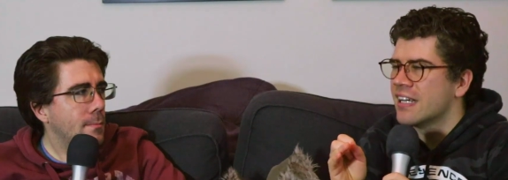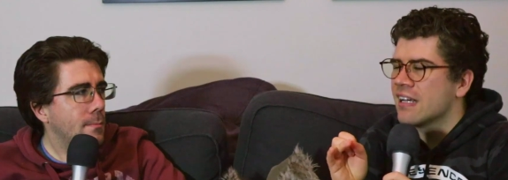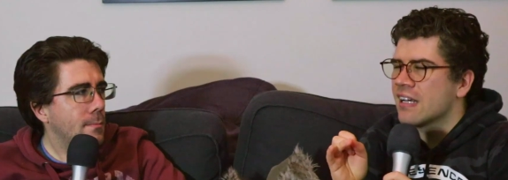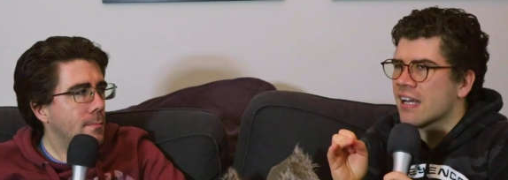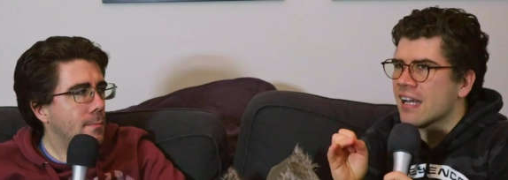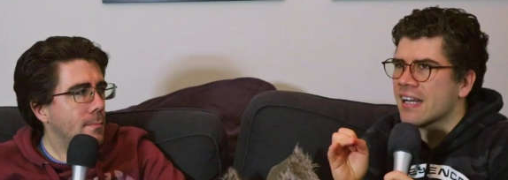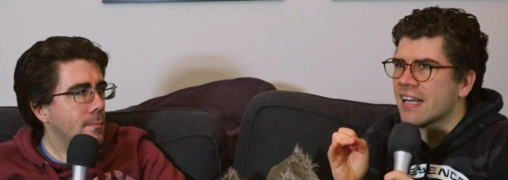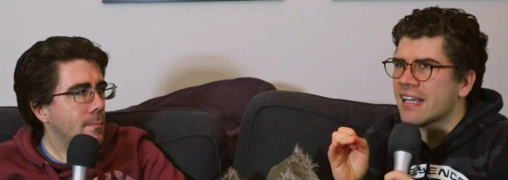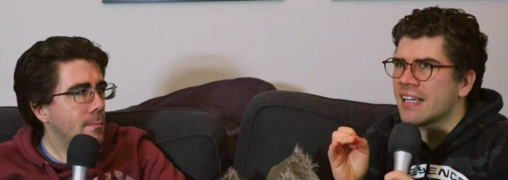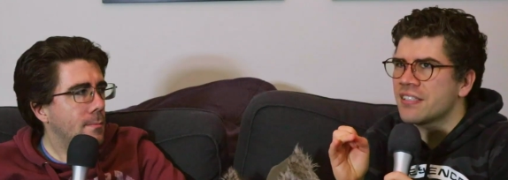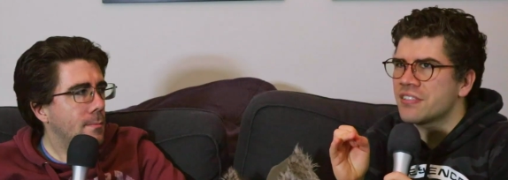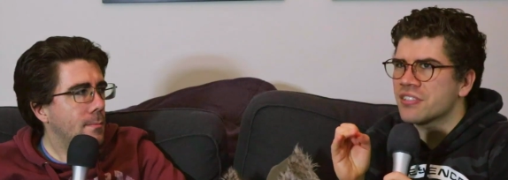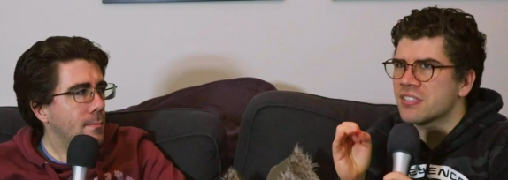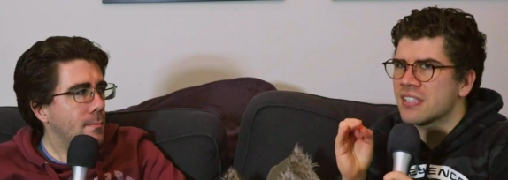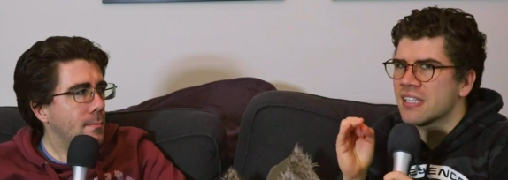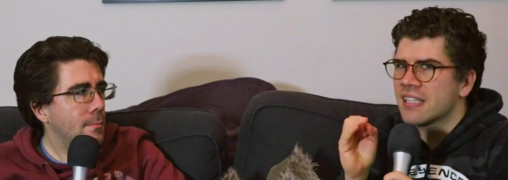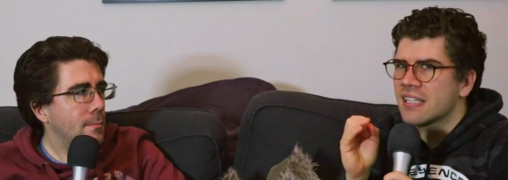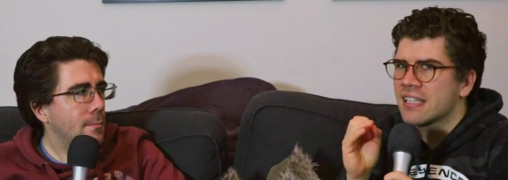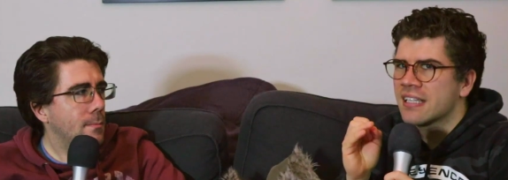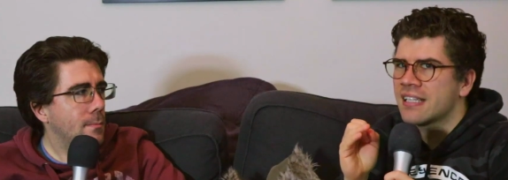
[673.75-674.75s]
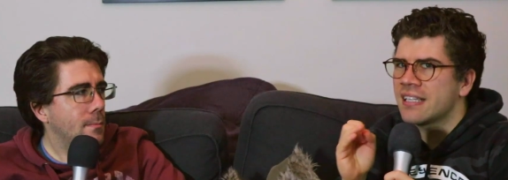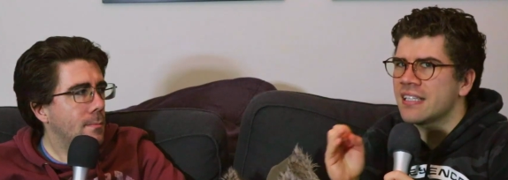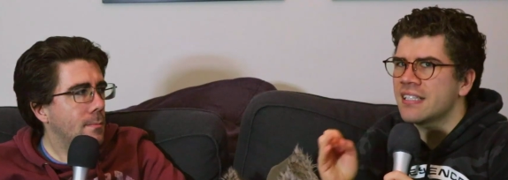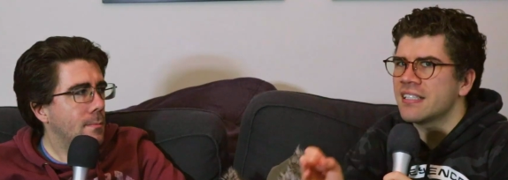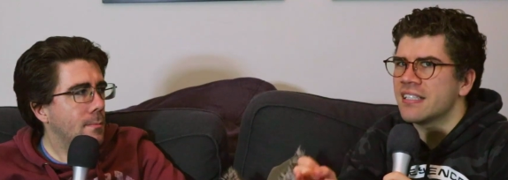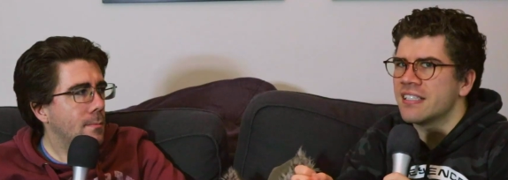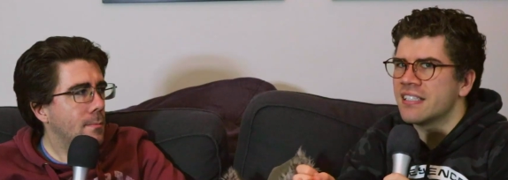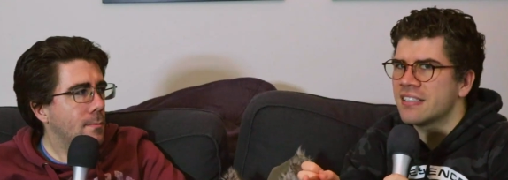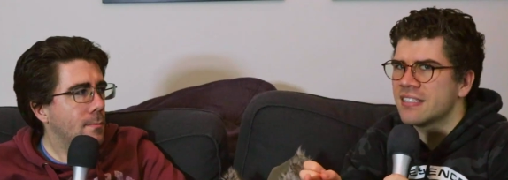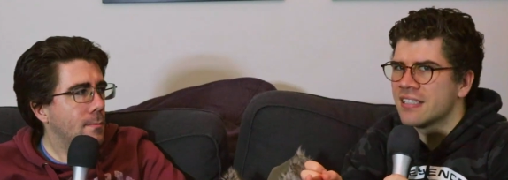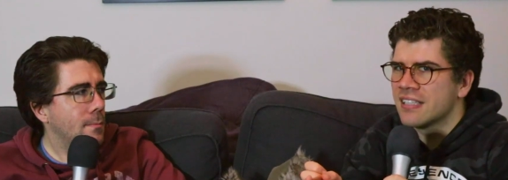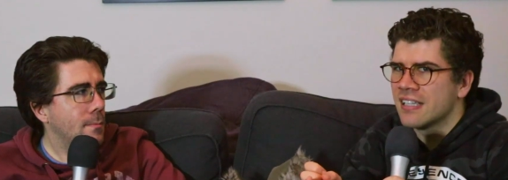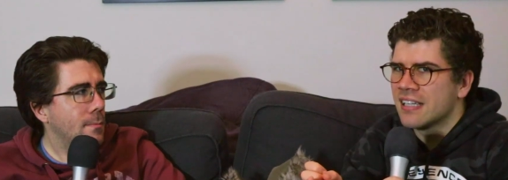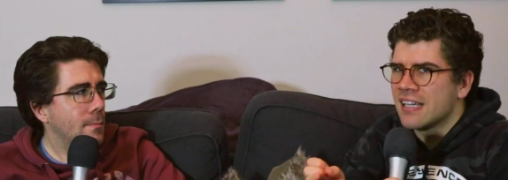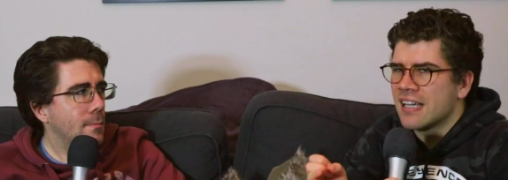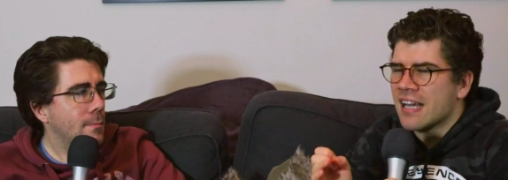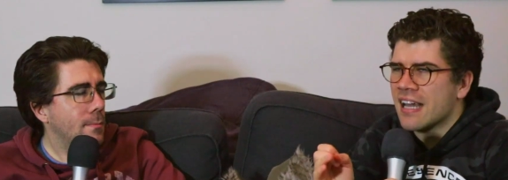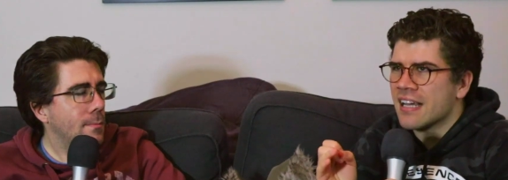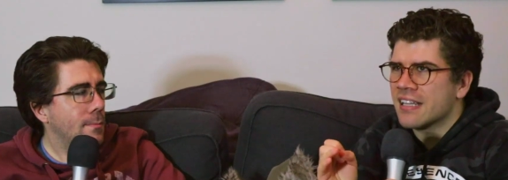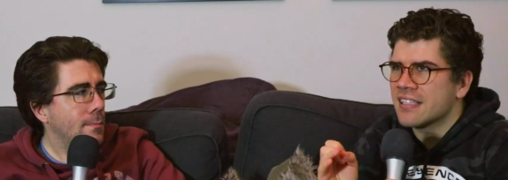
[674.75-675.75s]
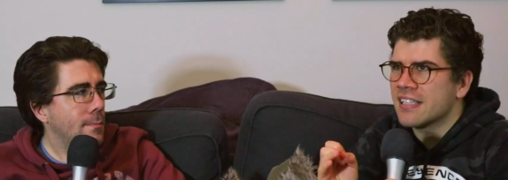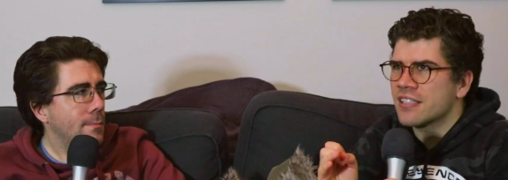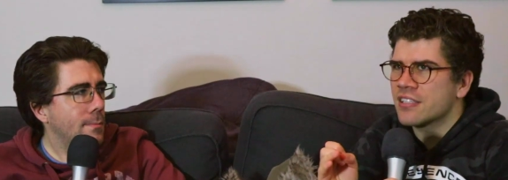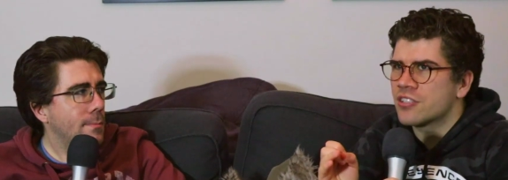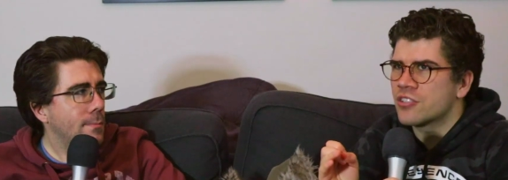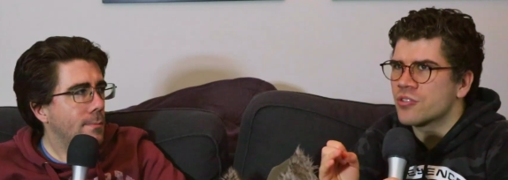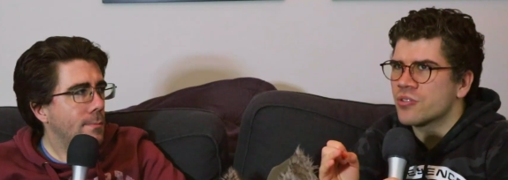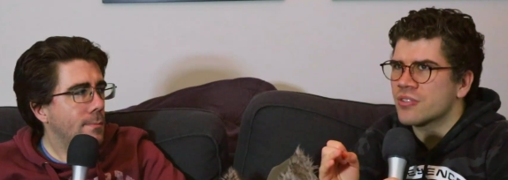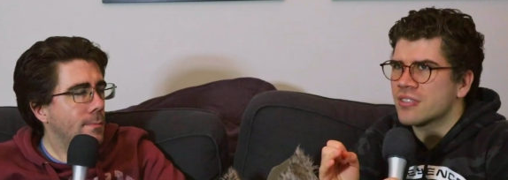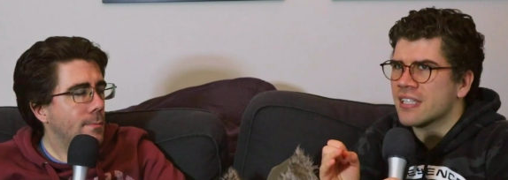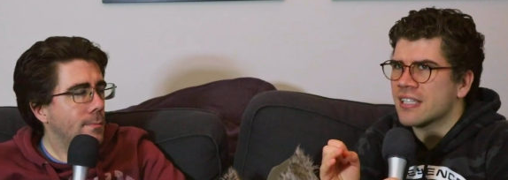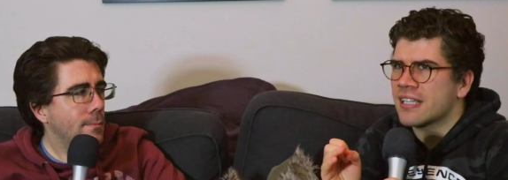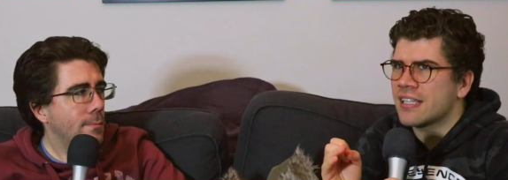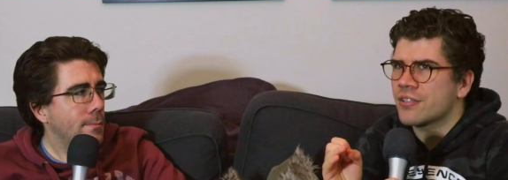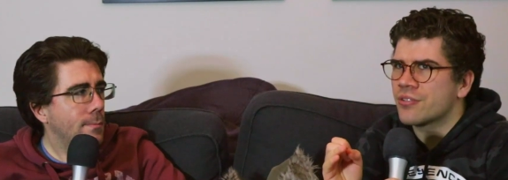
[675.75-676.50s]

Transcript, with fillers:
Speaker 1: And he just hid it and then thought that he could